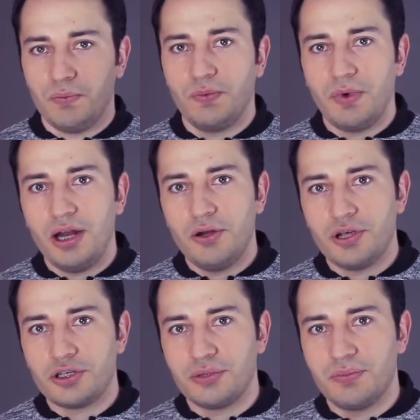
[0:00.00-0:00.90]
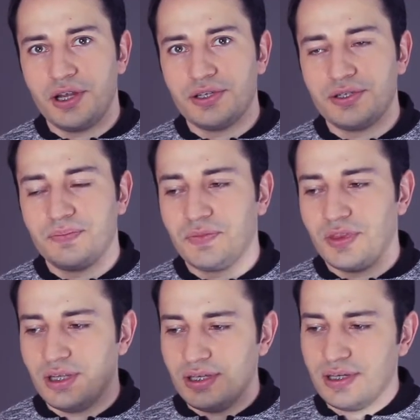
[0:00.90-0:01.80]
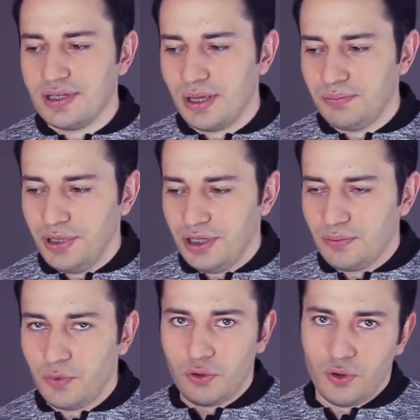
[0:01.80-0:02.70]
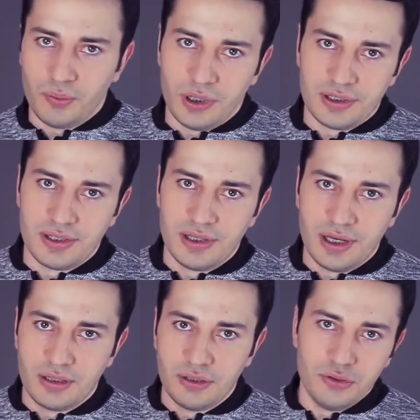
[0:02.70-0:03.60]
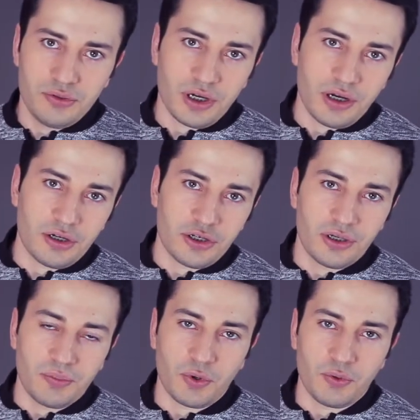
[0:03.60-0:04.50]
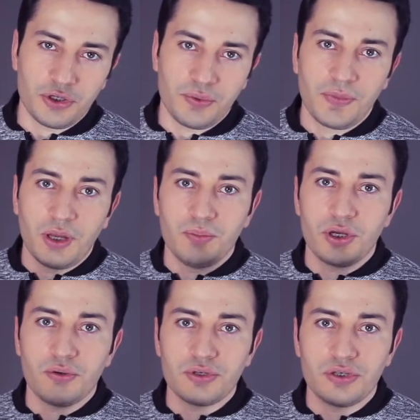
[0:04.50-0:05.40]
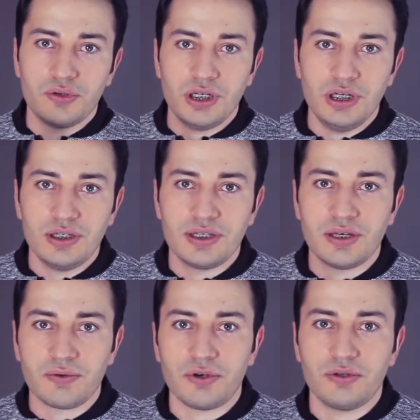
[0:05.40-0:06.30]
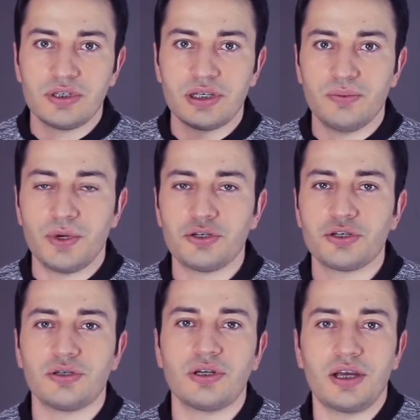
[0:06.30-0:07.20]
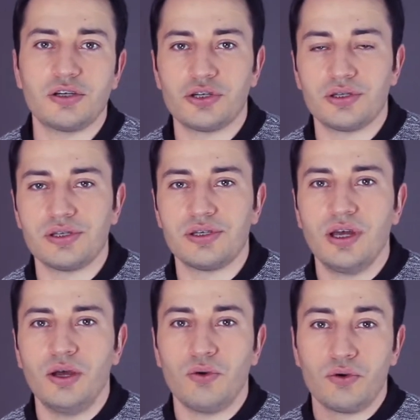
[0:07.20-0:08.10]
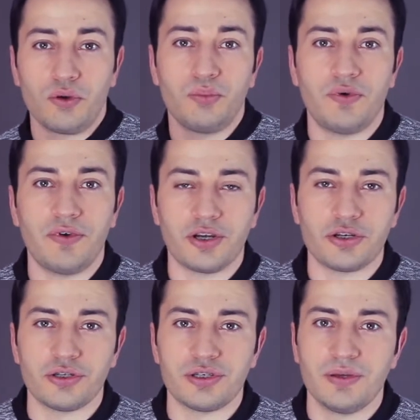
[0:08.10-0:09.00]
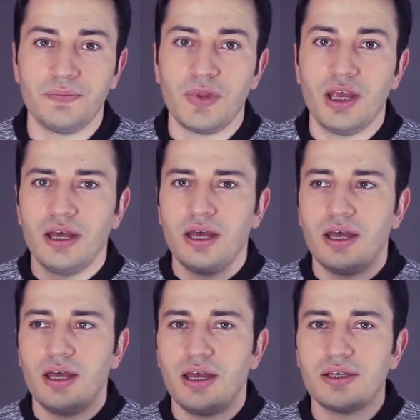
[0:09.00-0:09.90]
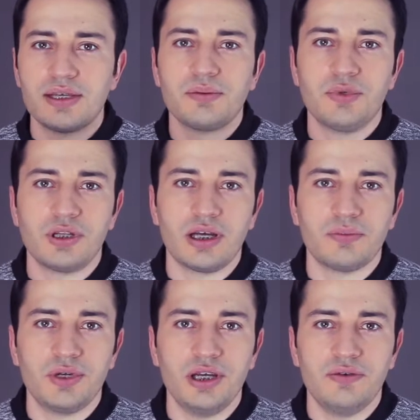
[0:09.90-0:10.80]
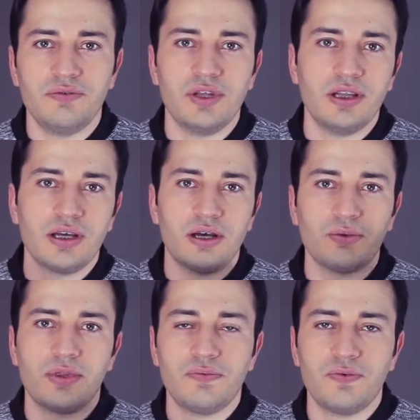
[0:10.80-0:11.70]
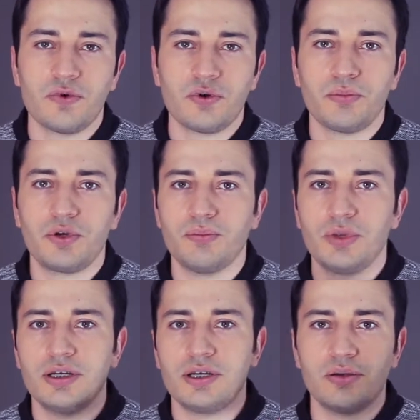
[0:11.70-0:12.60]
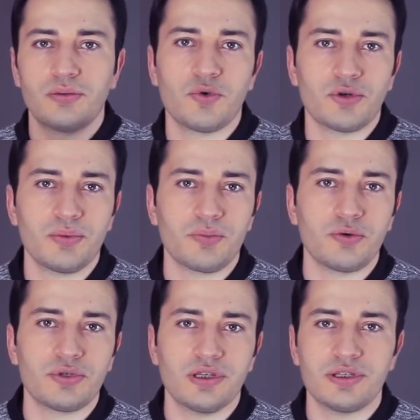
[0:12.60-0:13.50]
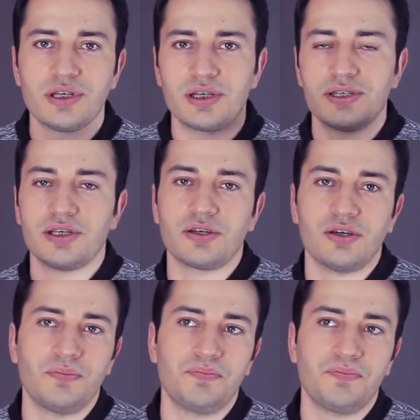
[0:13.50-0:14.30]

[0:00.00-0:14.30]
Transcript: Value action based. This is a bit more complex than user action approach because you need several sequential actions or group of actions. Example can be filling out the form, completing onboarding process, etc.